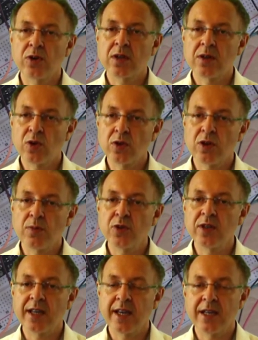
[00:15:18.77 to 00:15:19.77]
could
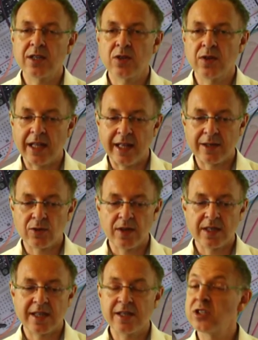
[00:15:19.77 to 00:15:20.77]
communicate to an
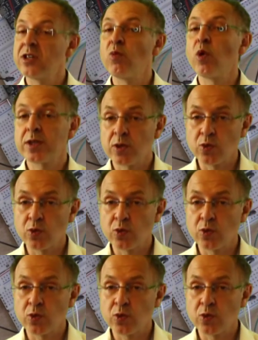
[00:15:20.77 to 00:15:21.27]
electronics engineer what you